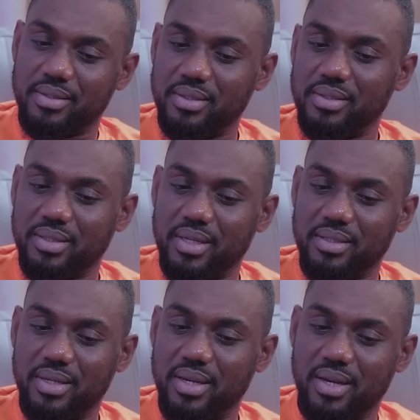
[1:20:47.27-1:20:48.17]
they
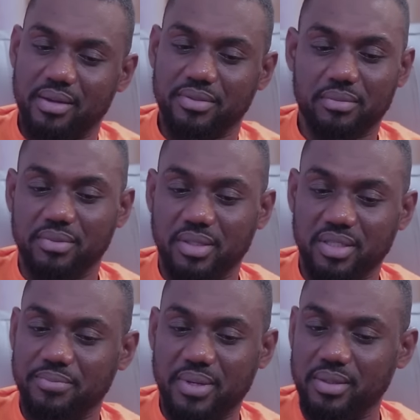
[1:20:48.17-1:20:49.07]
said they have some
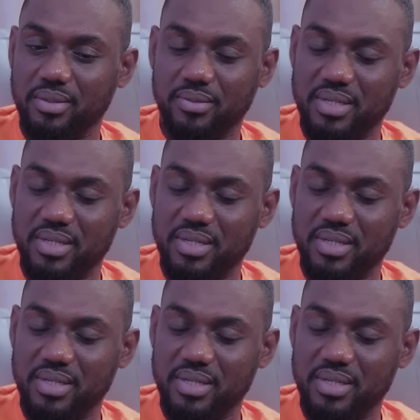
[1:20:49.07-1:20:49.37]
suspects